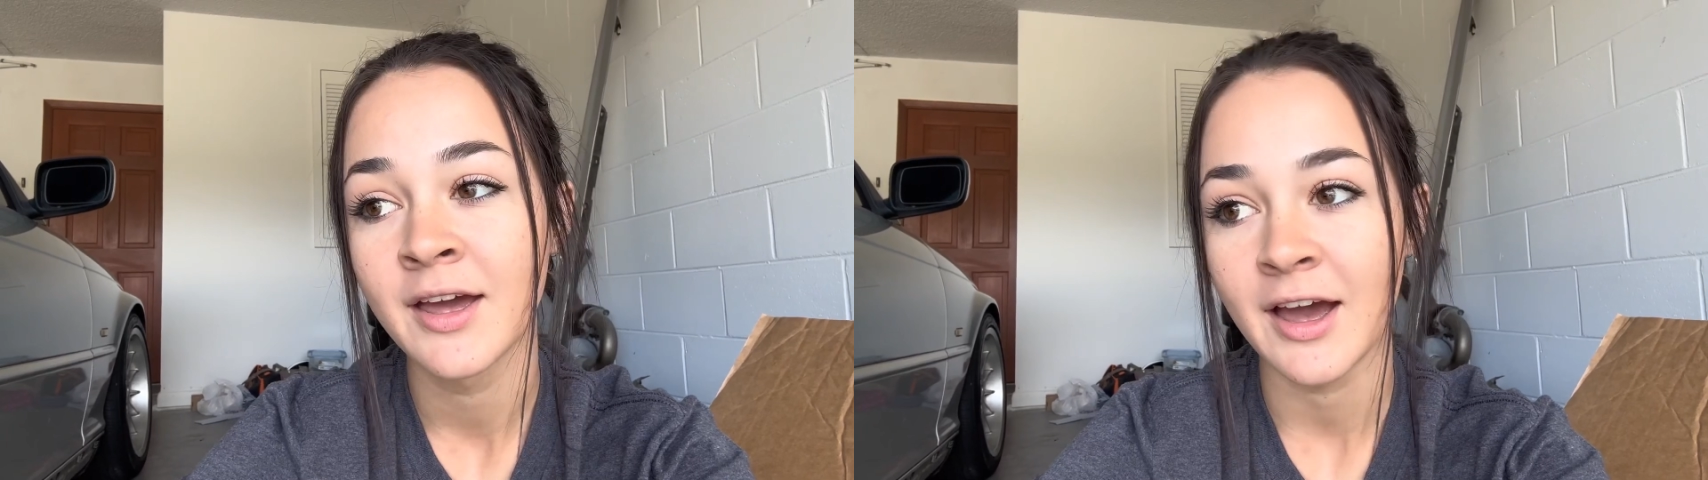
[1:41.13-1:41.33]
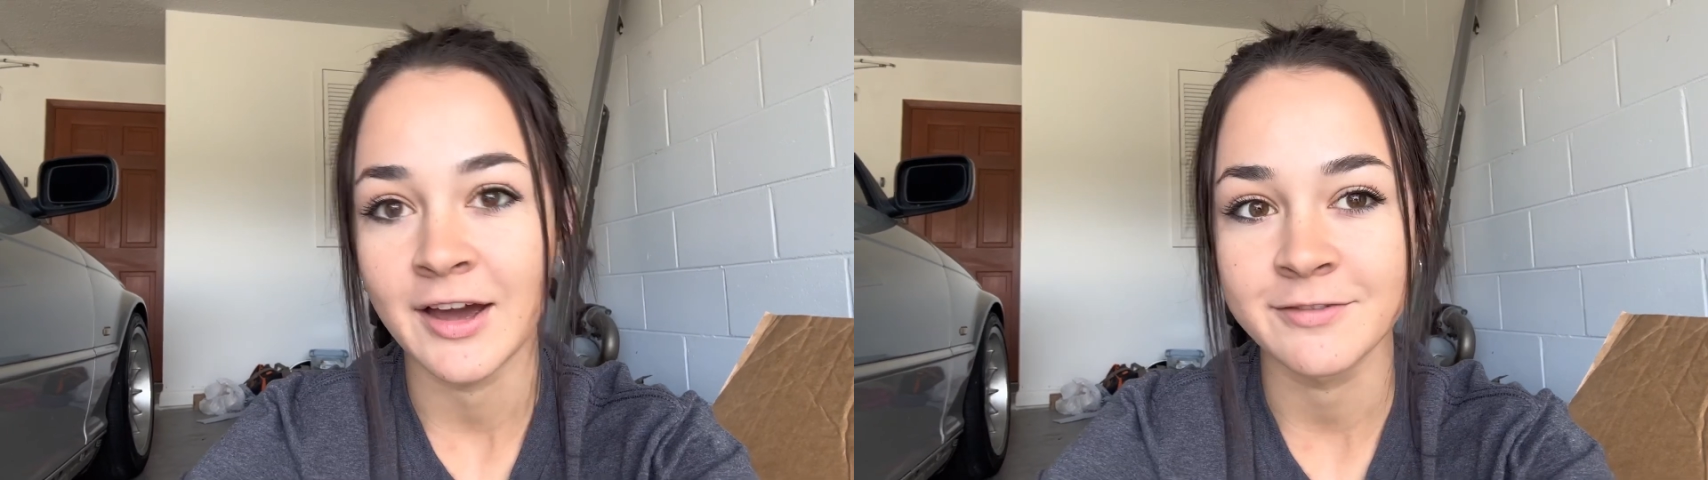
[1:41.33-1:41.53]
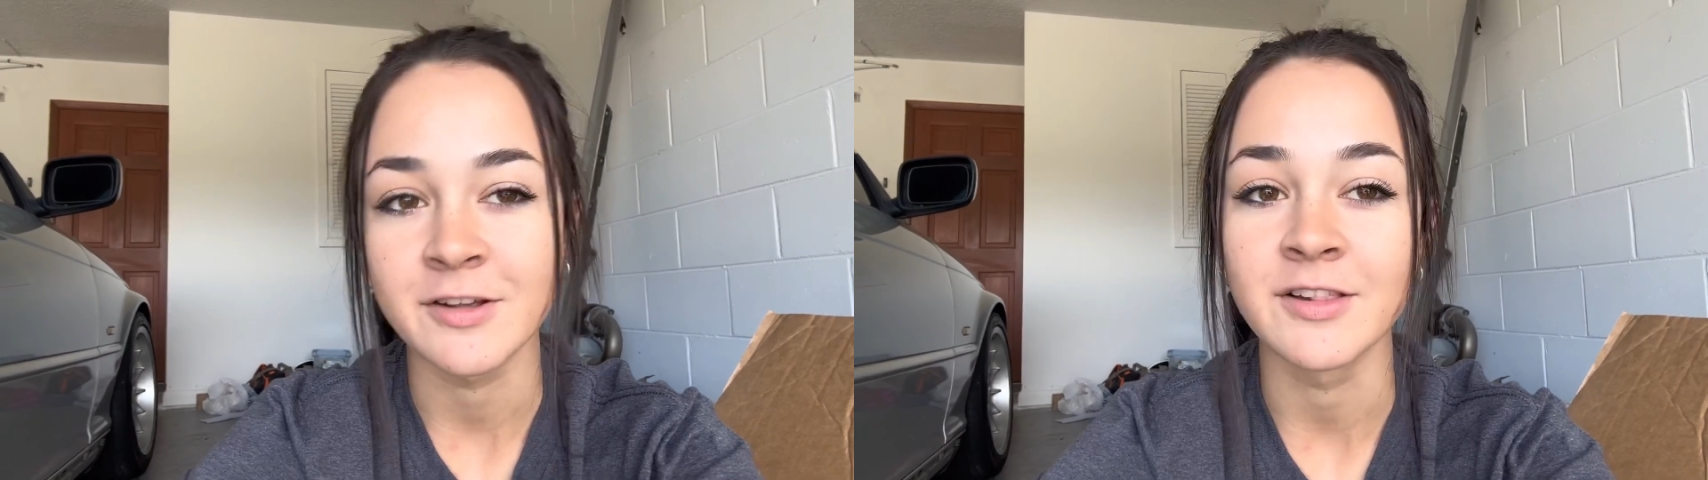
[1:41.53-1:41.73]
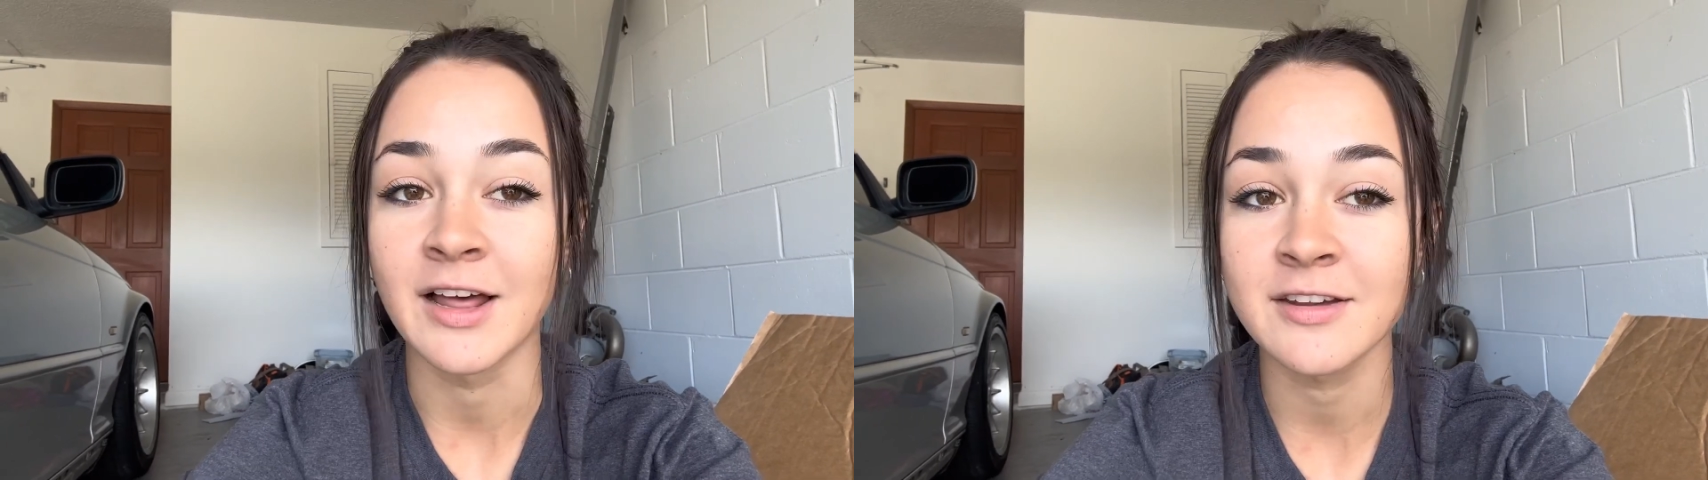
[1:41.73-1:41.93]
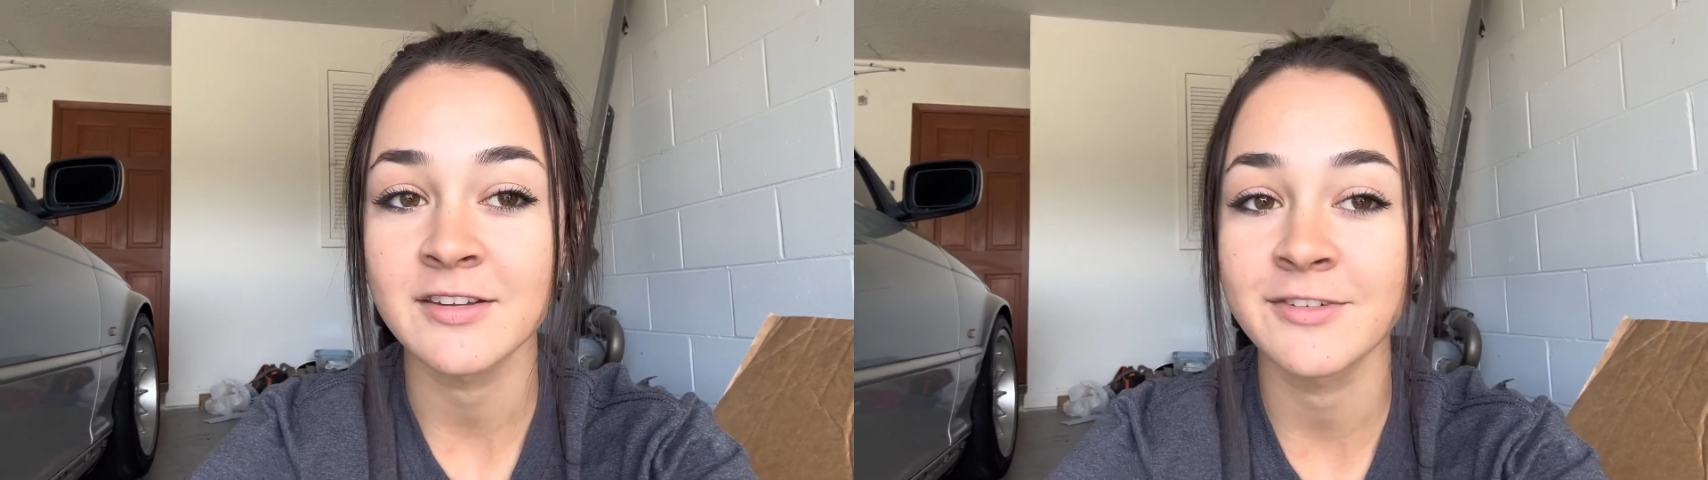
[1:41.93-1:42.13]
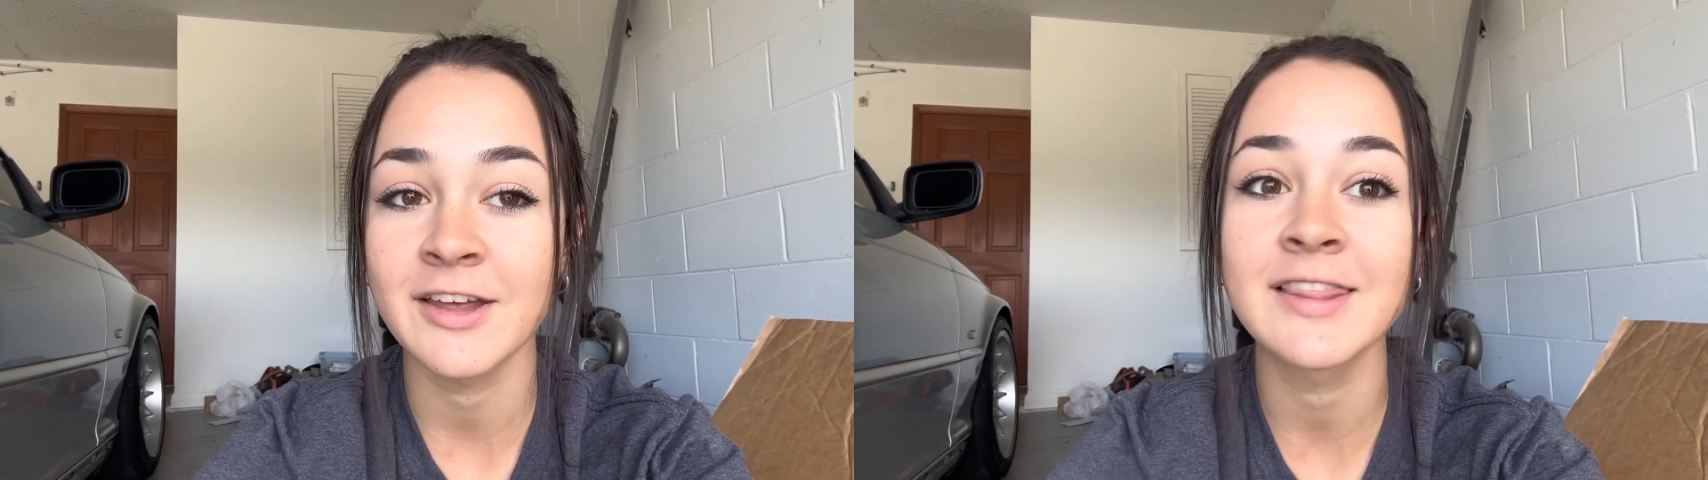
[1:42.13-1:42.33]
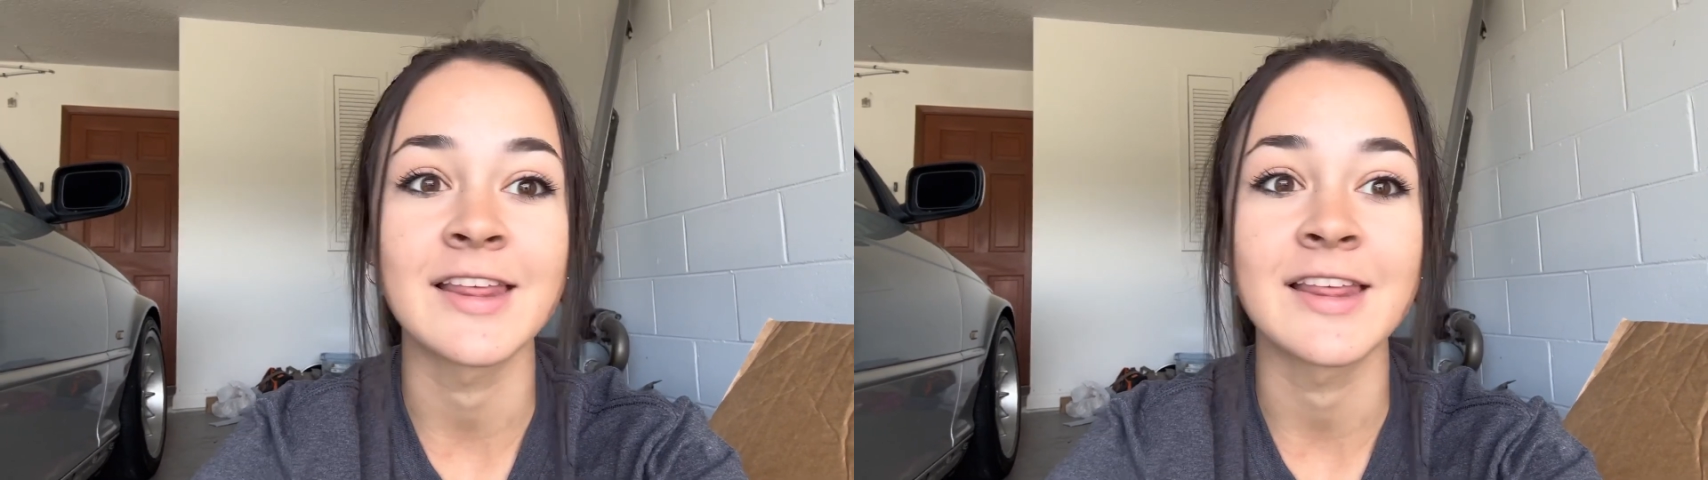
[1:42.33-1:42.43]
after the last event,